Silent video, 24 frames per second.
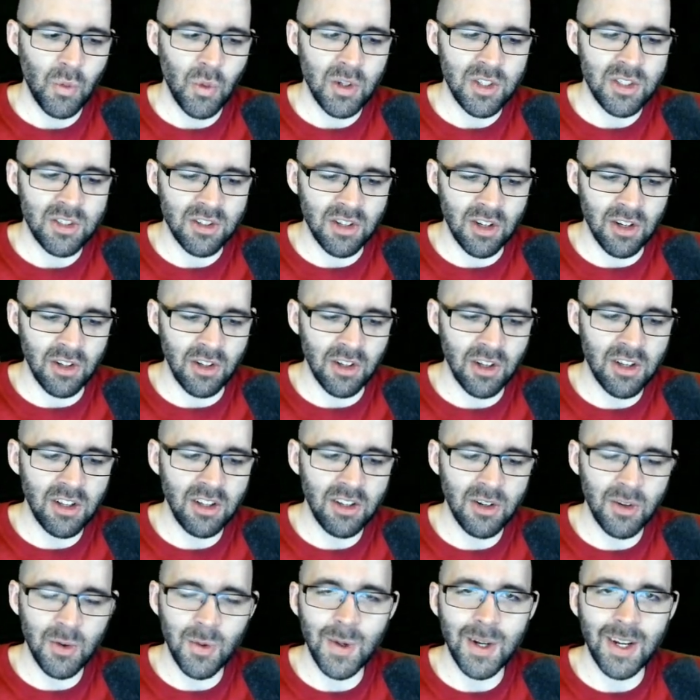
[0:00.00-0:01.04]
Which is going to look a
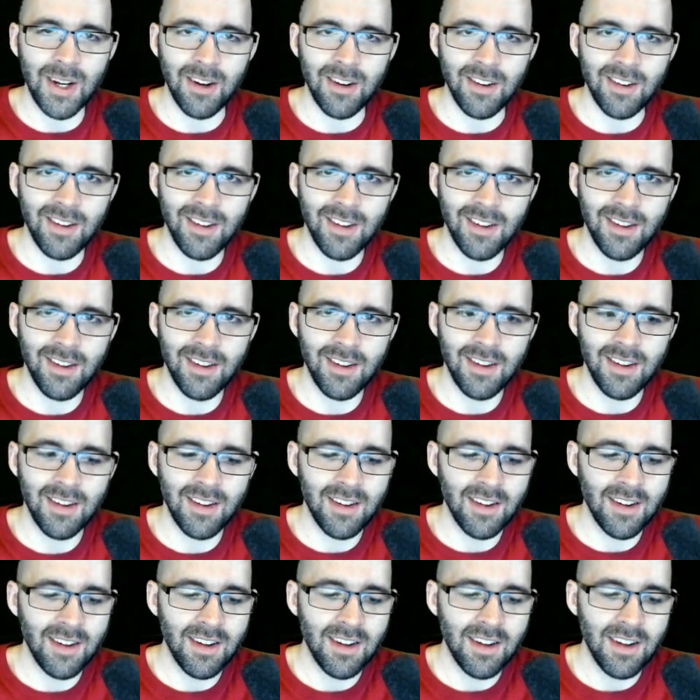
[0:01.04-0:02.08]
little weird.
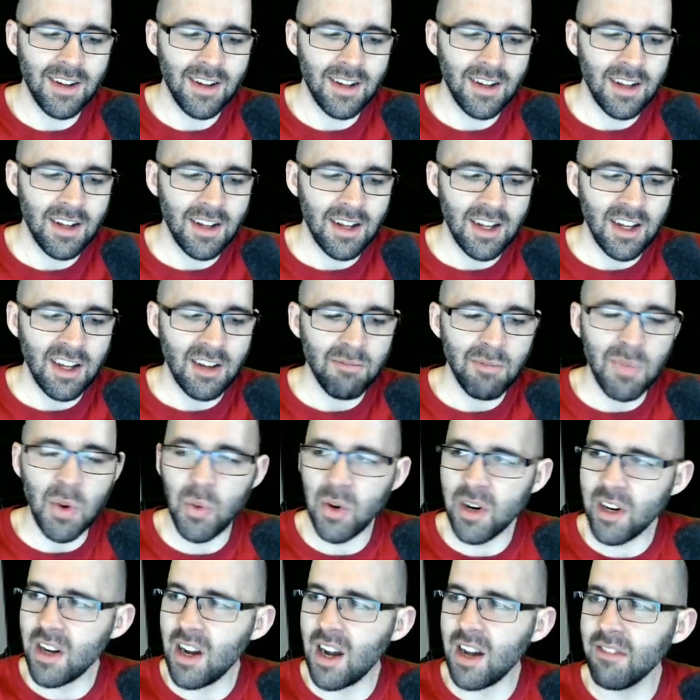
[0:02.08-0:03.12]
But
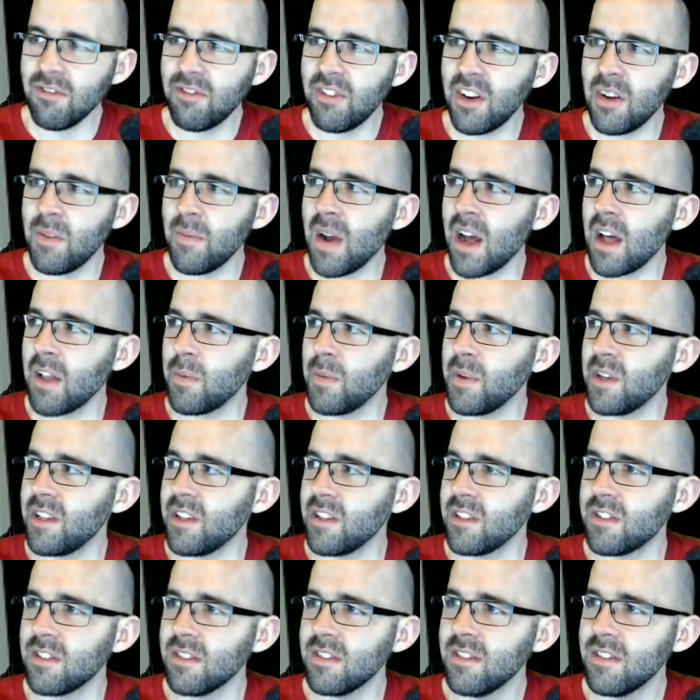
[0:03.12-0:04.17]
we're confident
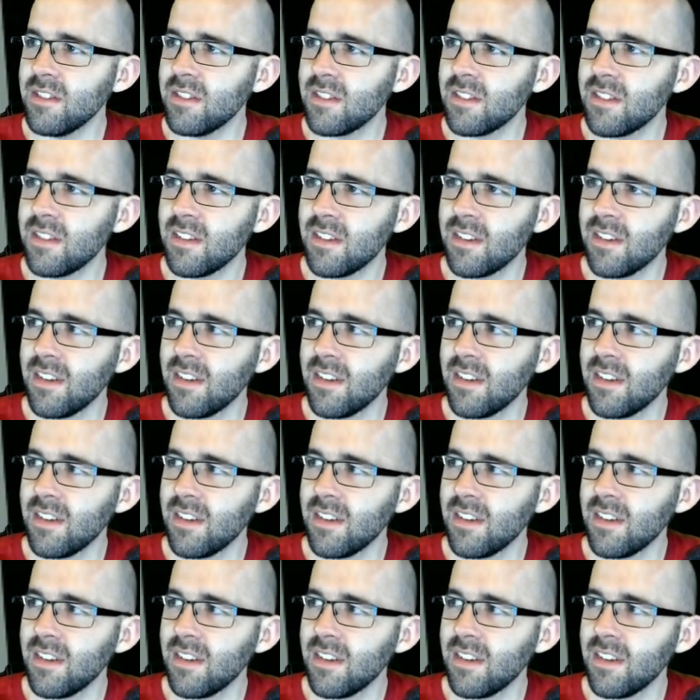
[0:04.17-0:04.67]
mathematicians.